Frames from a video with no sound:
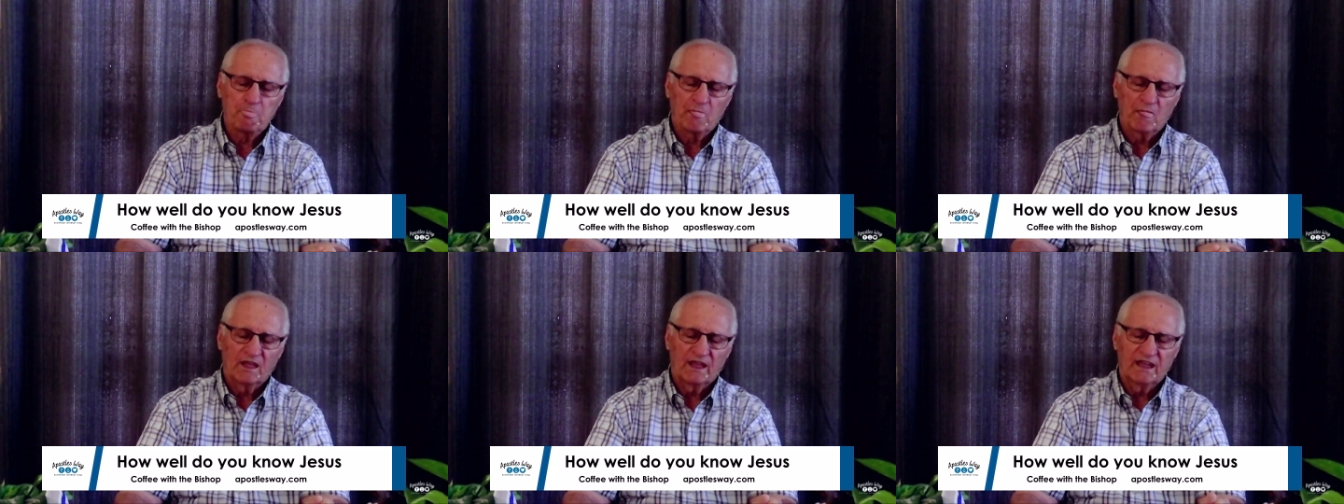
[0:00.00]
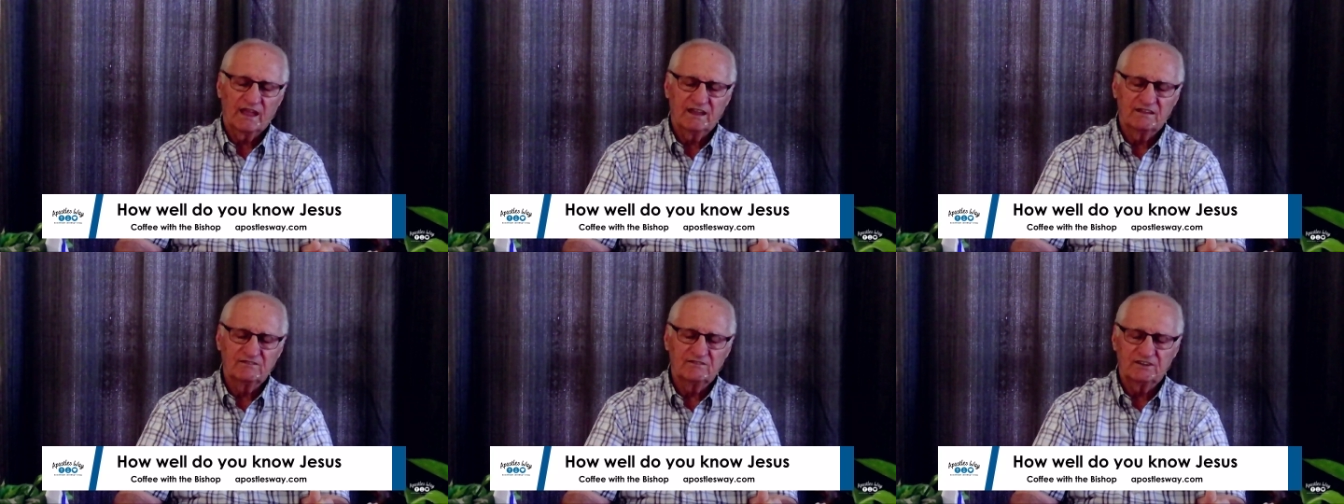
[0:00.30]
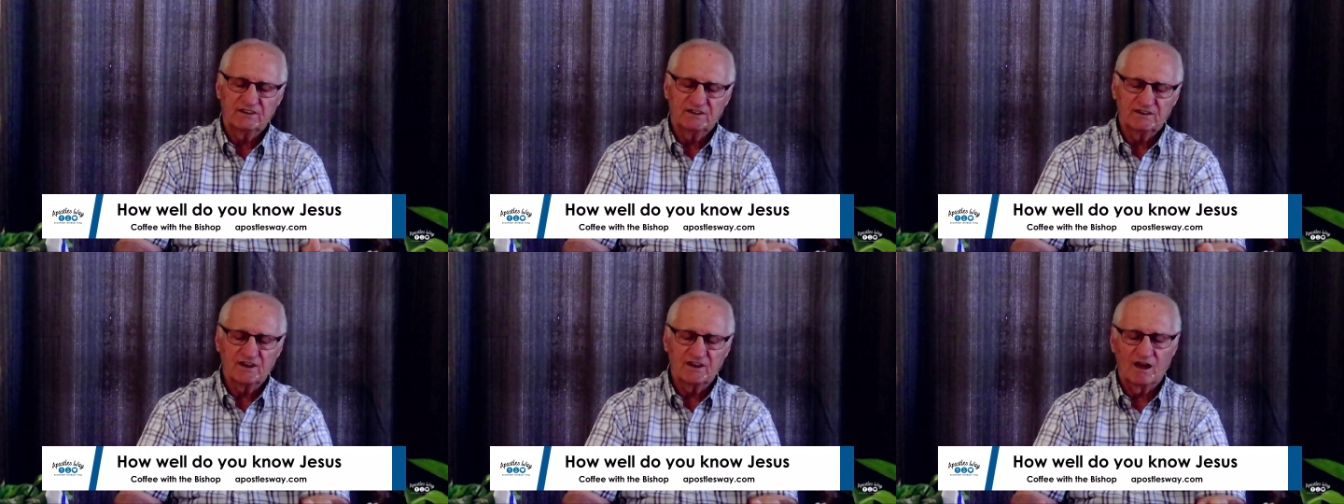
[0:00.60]
and
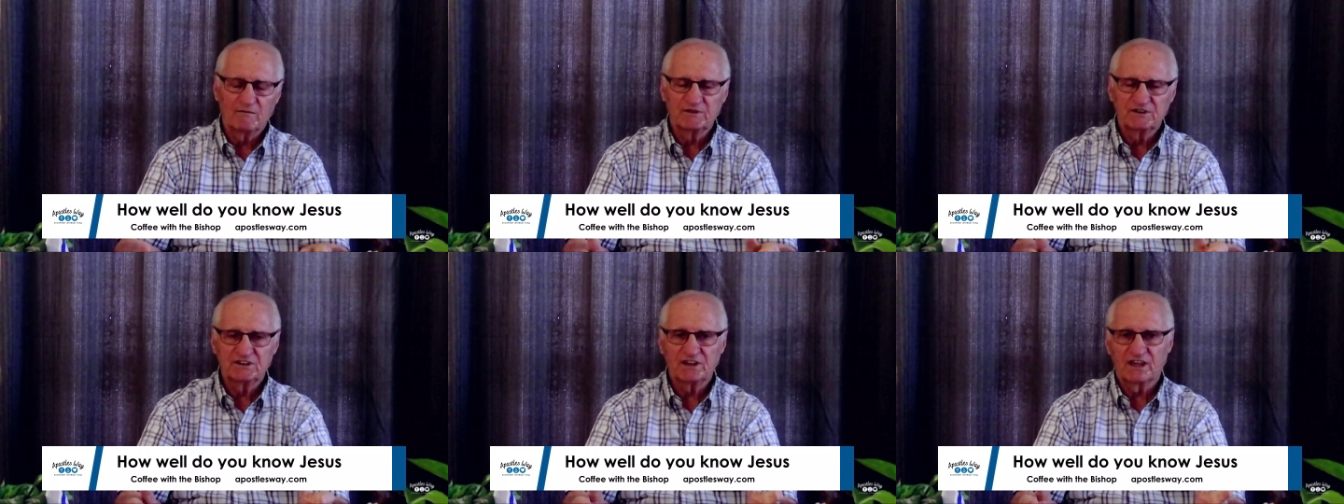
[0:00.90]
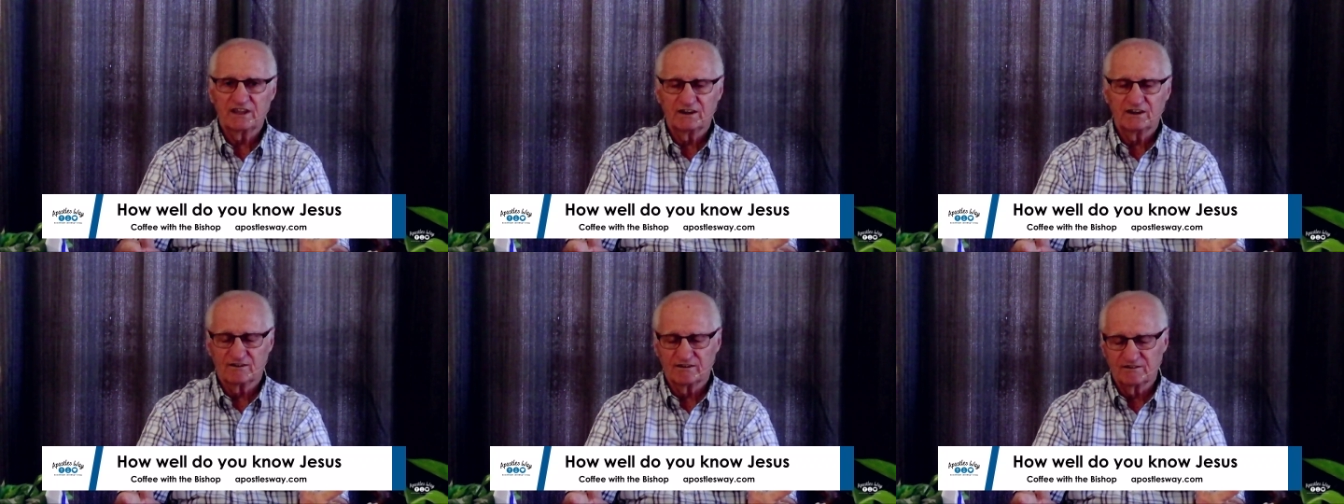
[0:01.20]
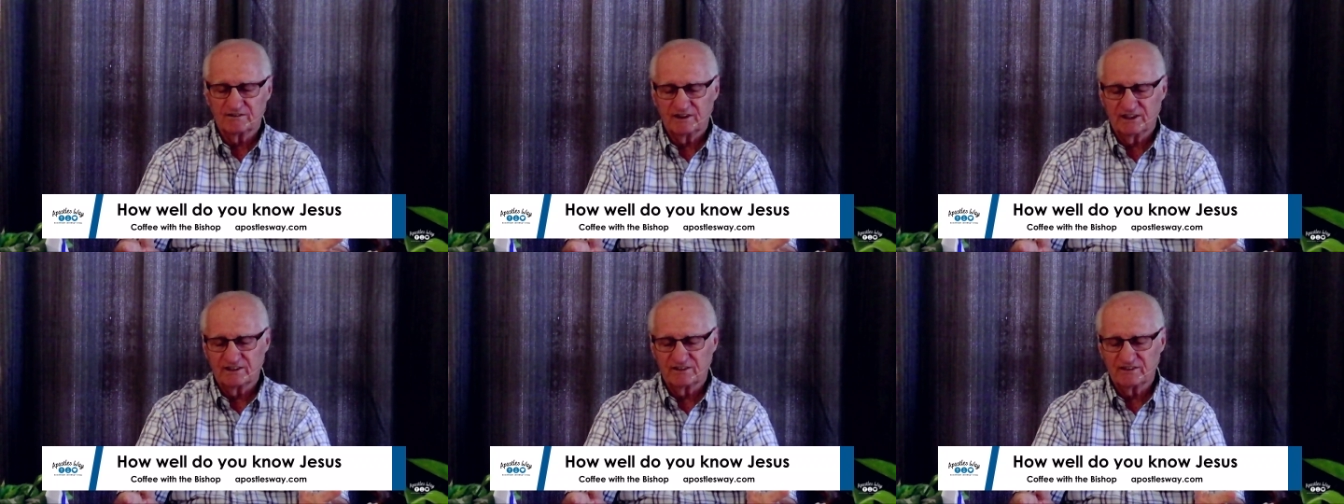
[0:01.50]
the
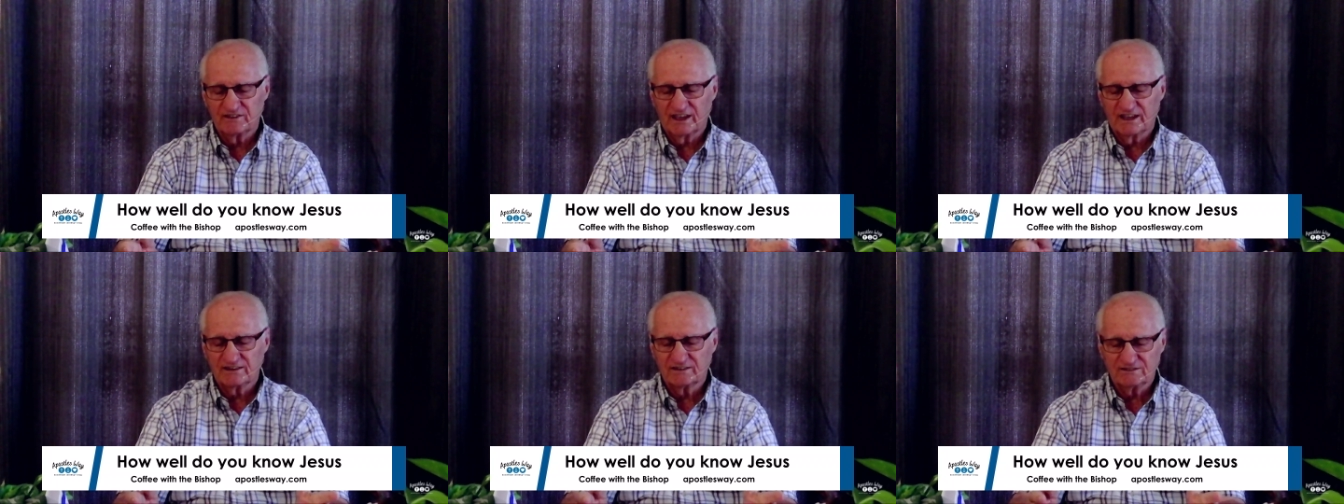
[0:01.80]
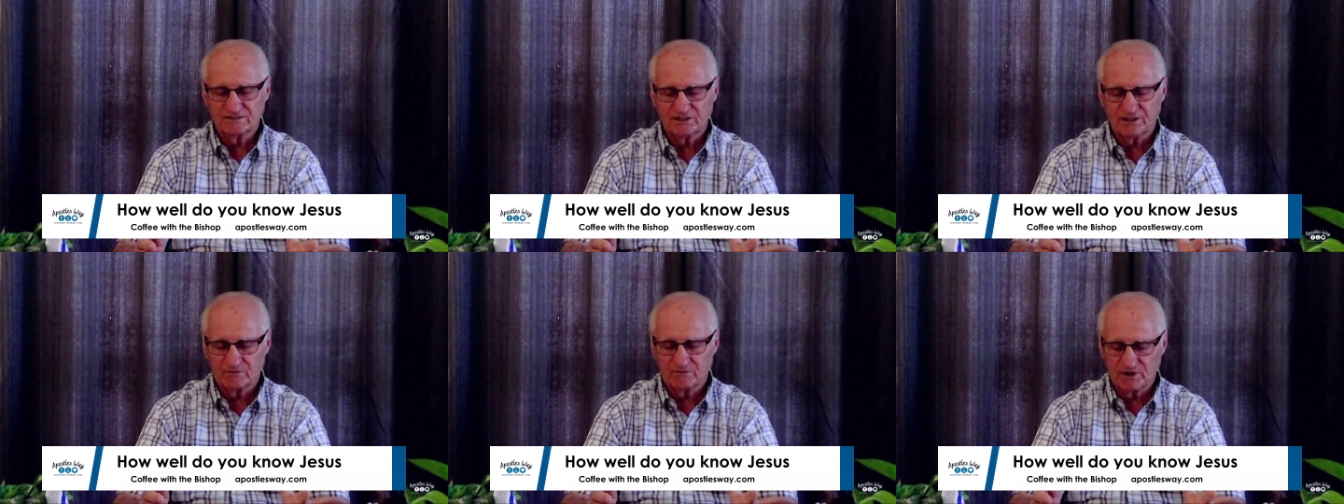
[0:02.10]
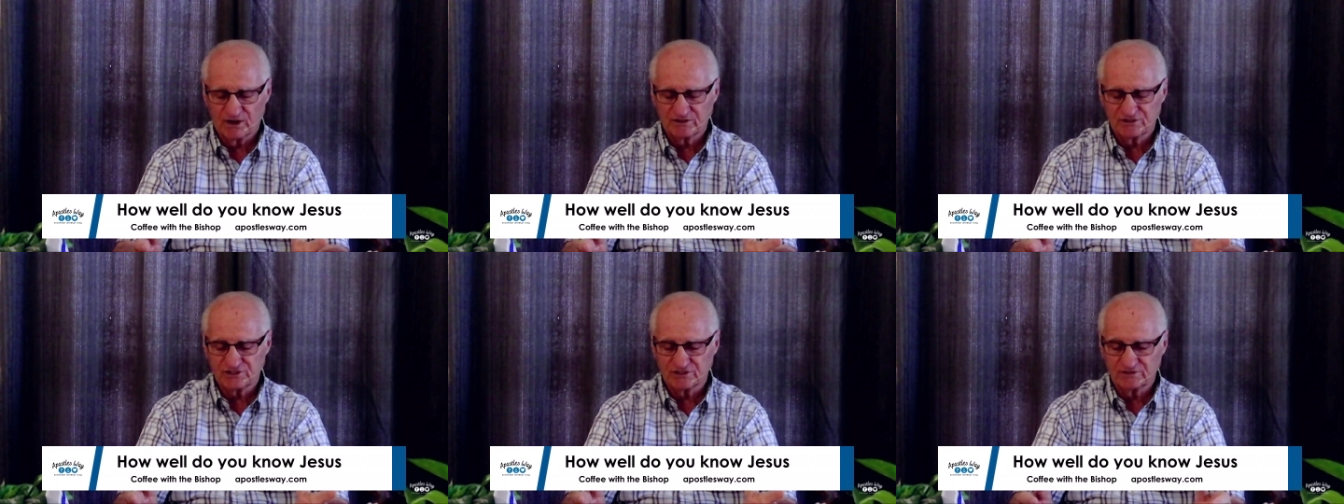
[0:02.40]
commentator in that
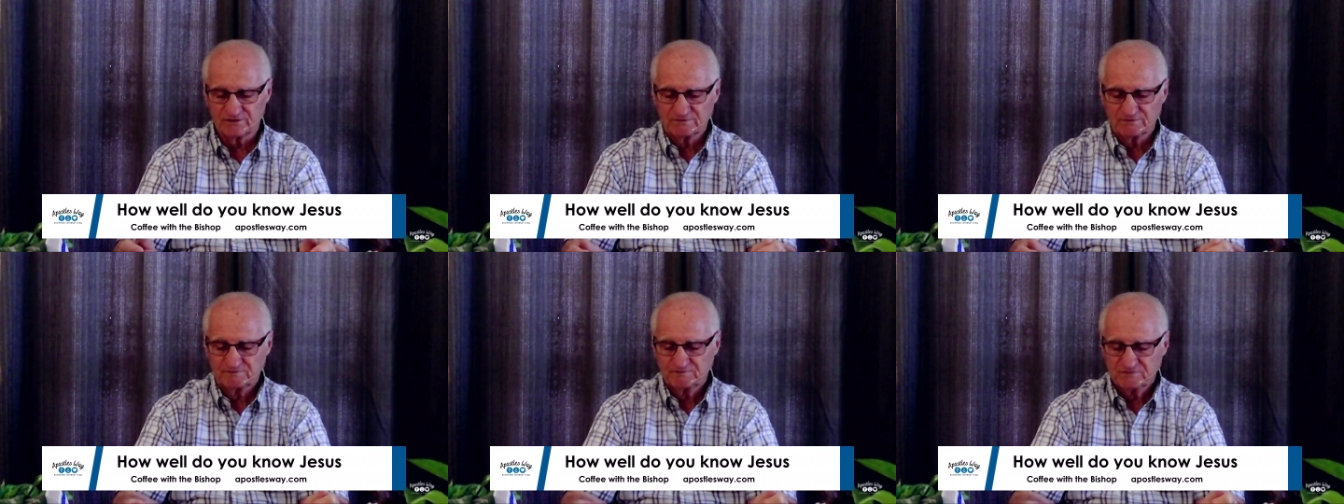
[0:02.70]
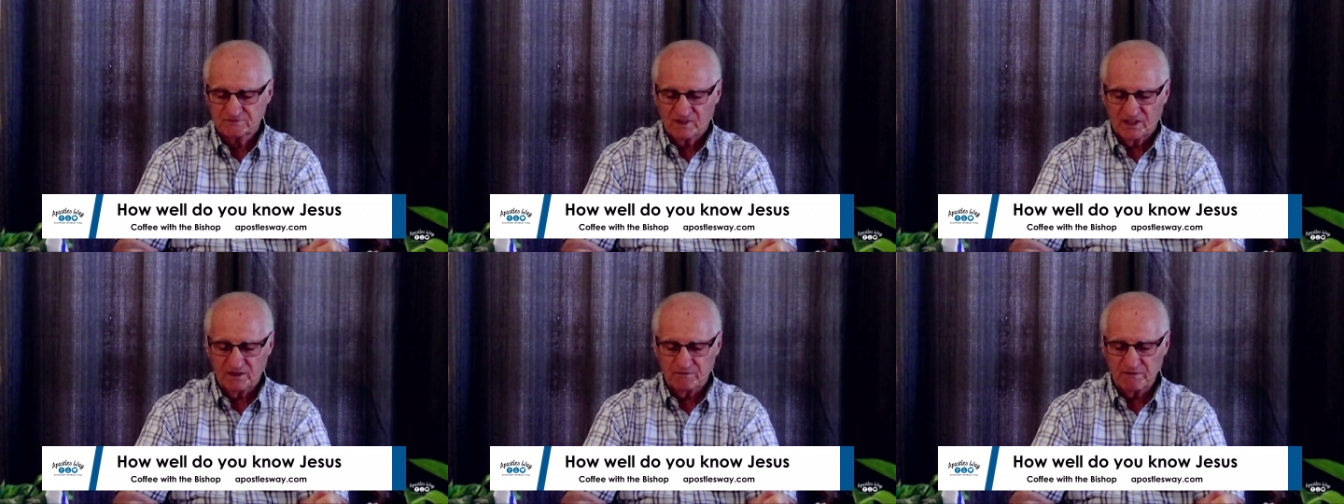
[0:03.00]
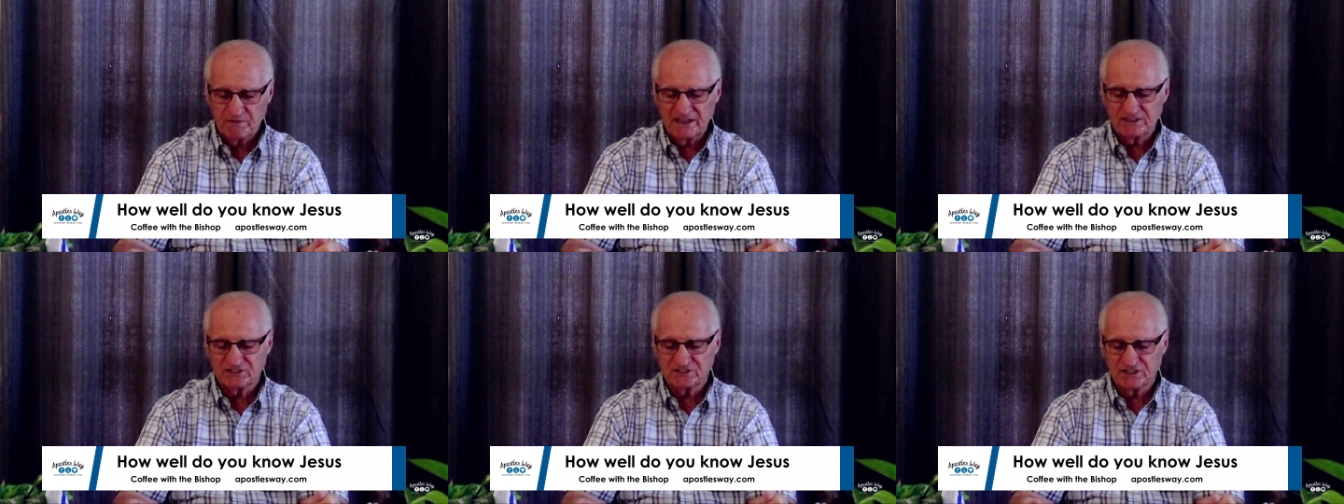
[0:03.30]
commercial, he
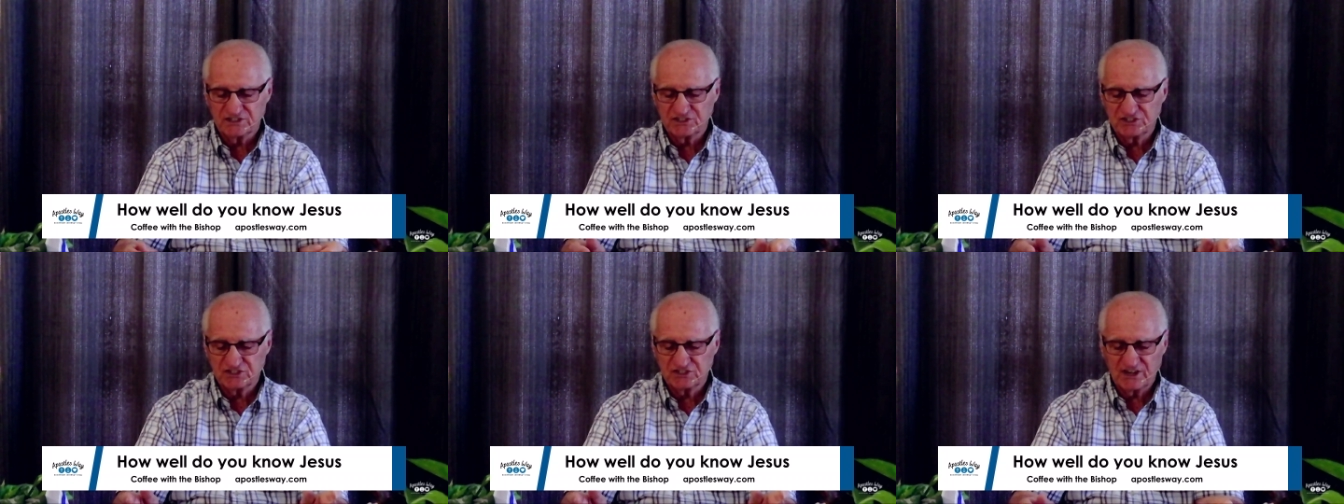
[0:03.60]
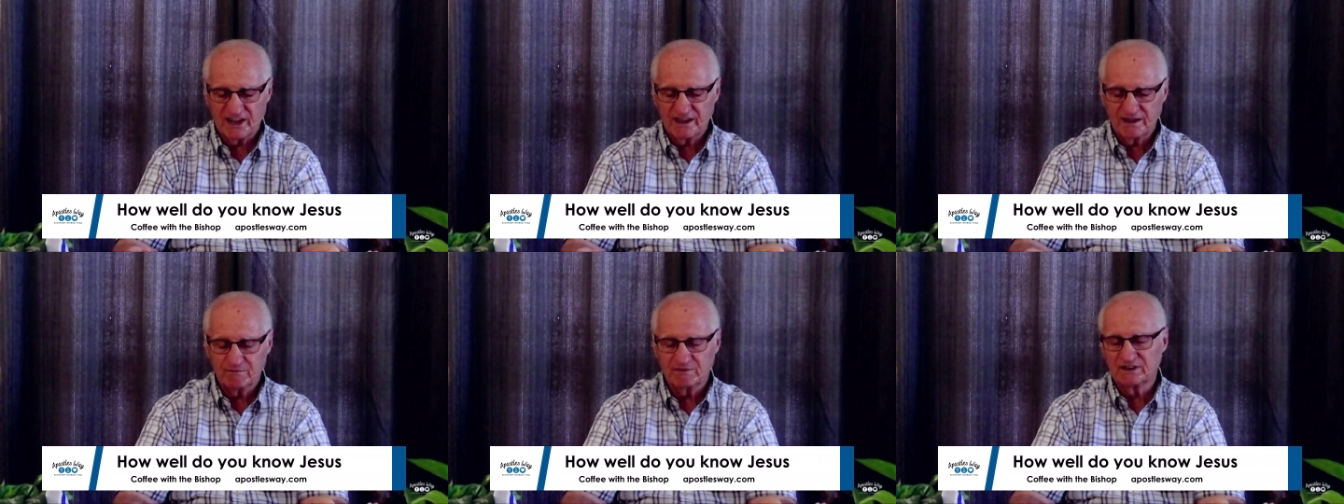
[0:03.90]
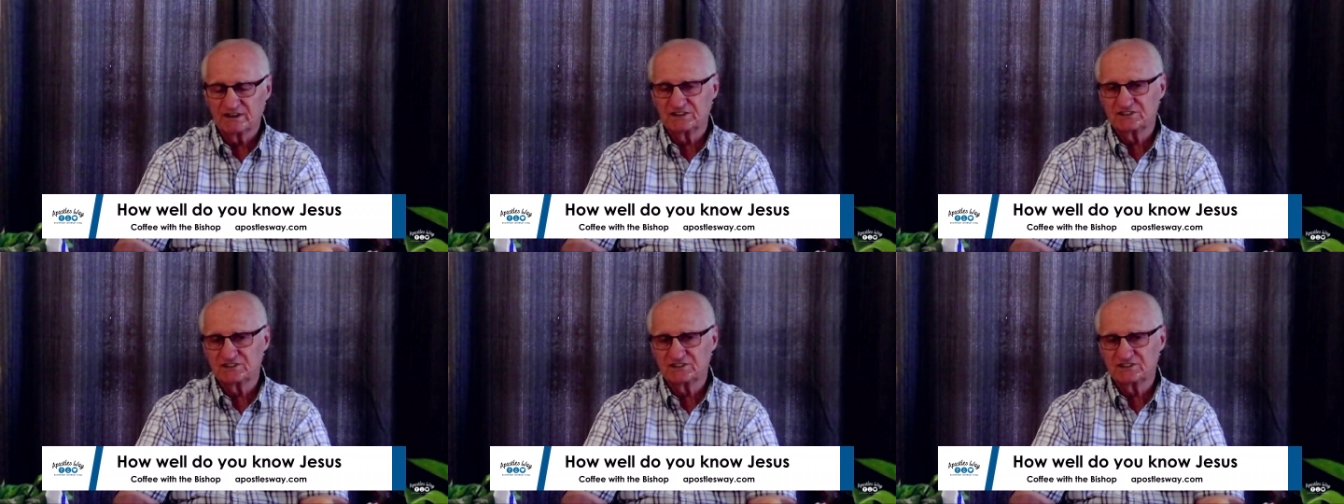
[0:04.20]
makes this statement.